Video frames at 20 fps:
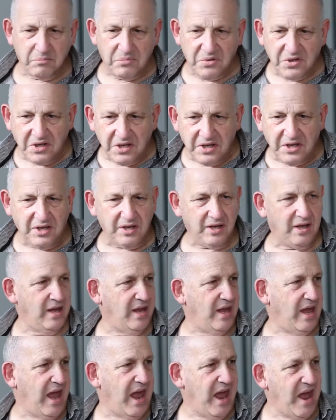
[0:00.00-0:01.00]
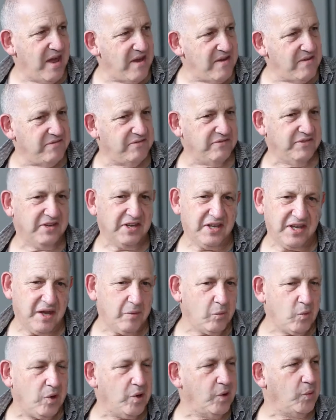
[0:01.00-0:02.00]
be, have,
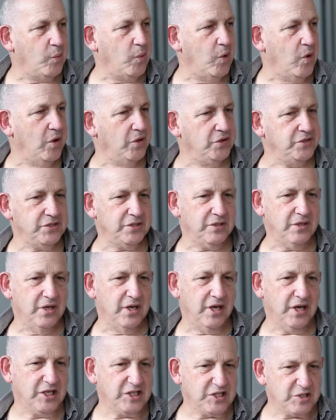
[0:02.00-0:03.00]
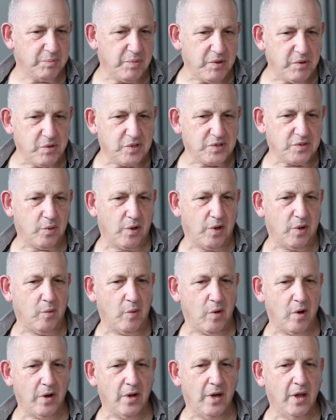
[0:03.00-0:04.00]
get what I want, experience what I
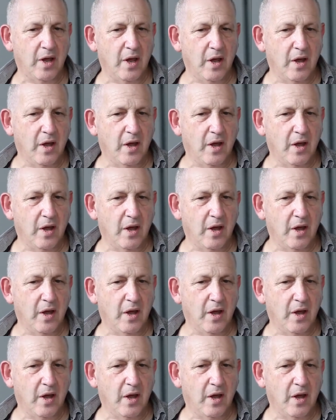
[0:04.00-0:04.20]
want,